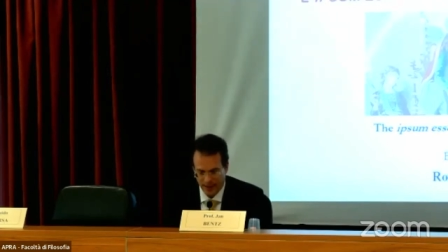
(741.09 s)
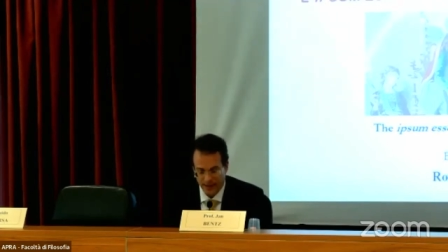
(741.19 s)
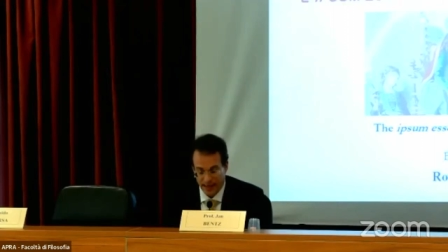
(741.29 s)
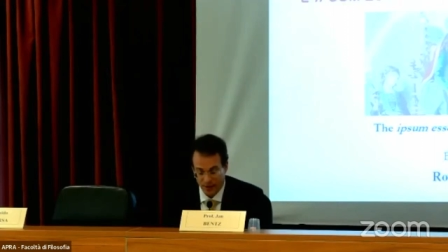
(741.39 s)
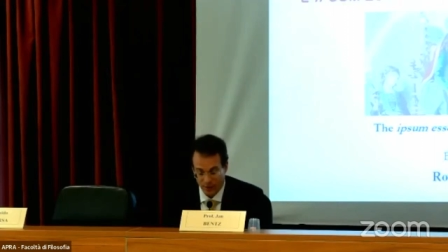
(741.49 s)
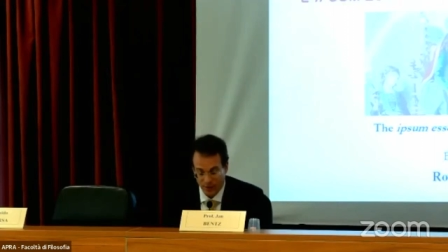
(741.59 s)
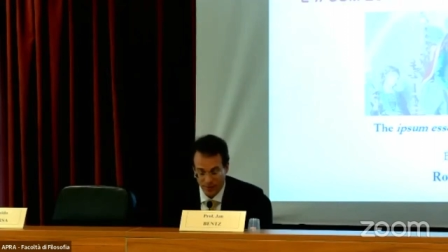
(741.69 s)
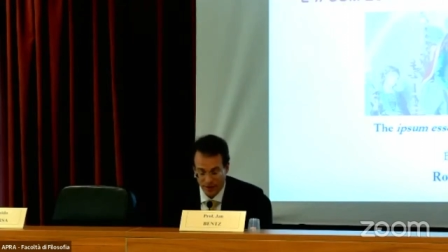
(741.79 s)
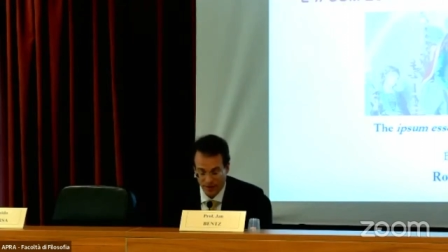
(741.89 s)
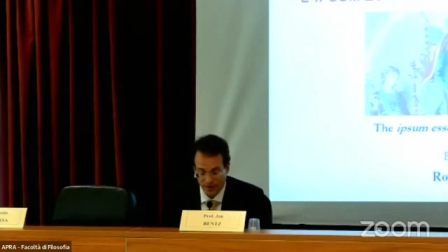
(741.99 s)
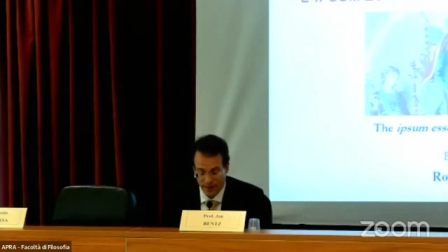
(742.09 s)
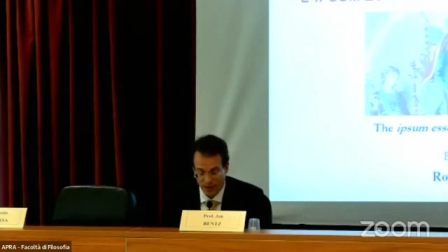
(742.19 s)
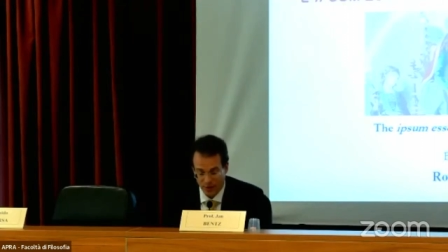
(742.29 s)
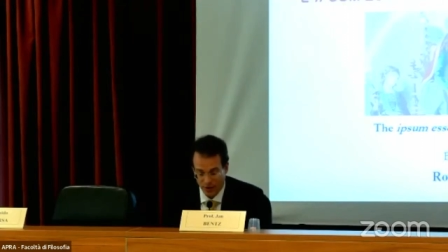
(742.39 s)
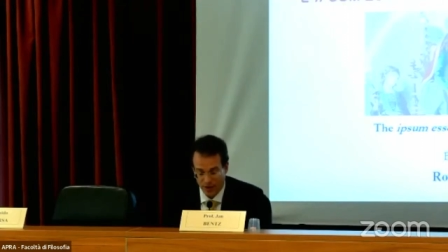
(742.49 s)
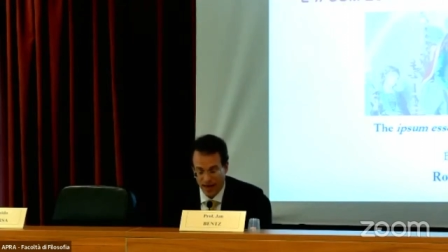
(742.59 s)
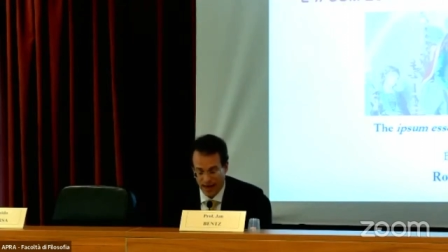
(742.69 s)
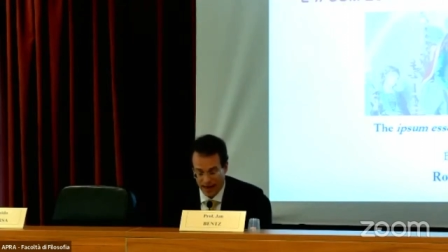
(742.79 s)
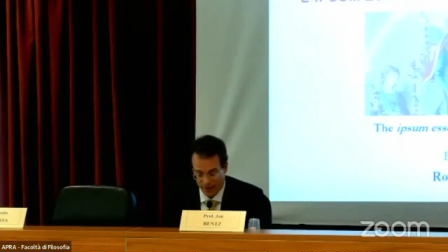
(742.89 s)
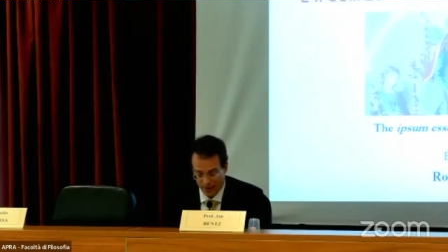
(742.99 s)
it can only be distinguished
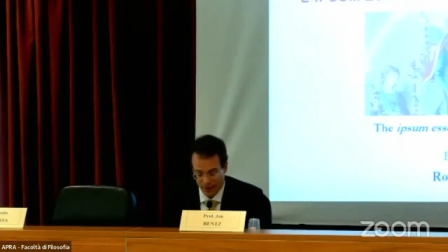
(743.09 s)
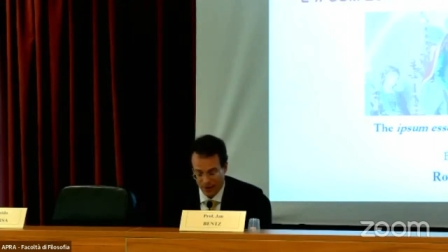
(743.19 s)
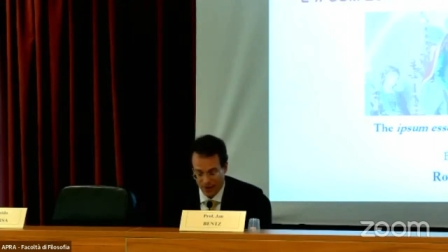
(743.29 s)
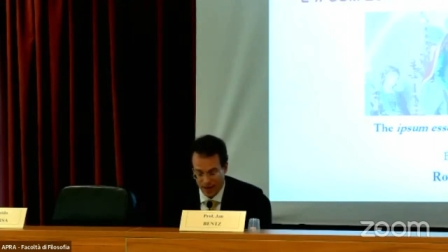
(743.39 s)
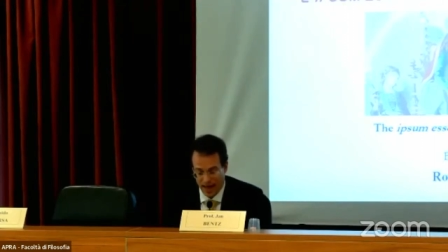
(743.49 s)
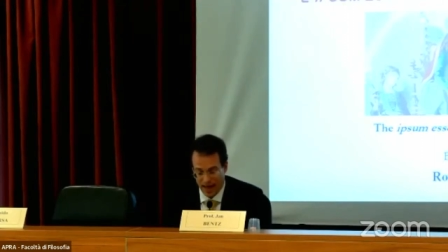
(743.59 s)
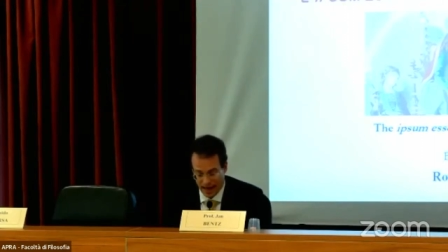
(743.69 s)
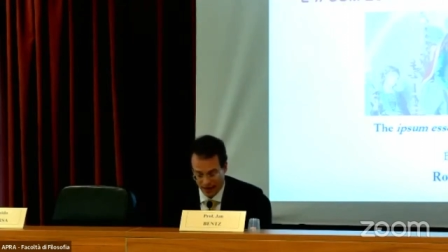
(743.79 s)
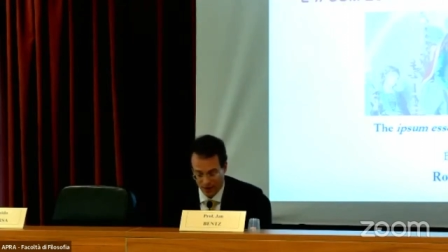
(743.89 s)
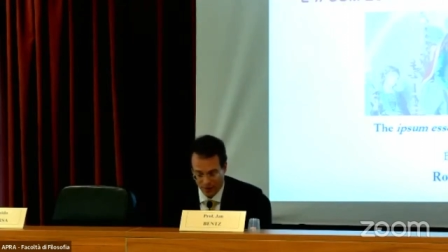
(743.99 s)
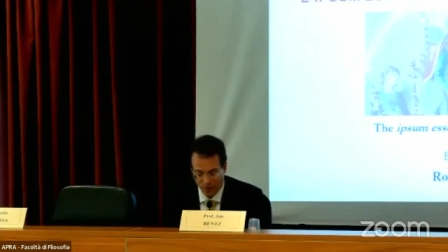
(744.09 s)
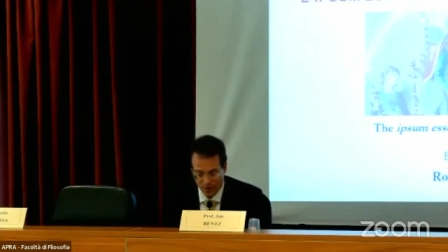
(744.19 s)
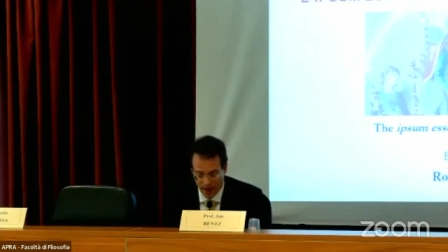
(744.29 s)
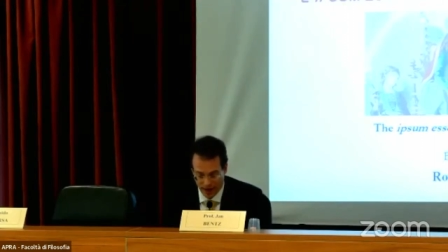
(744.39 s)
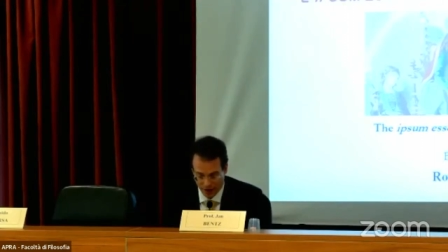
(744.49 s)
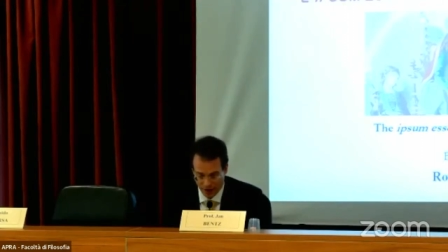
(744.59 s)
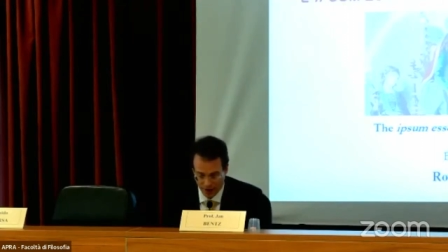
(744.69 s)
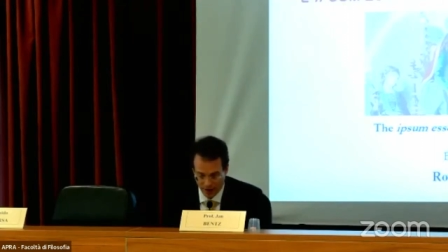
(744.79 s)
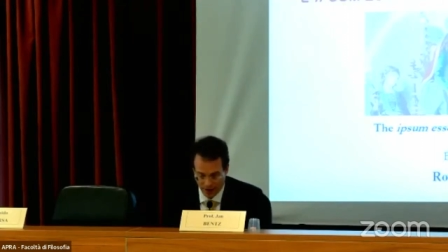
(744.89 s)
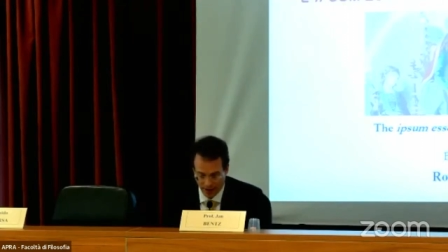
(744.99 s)
after the act of
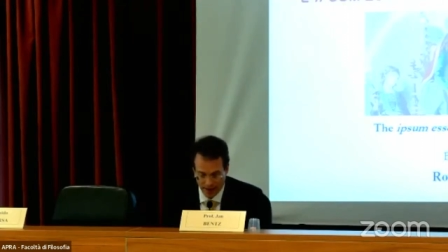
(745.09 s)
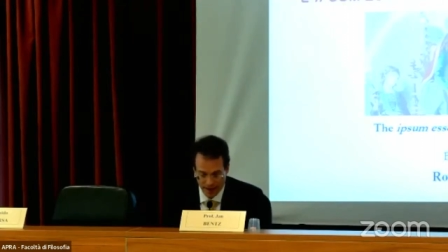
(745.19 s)
creation,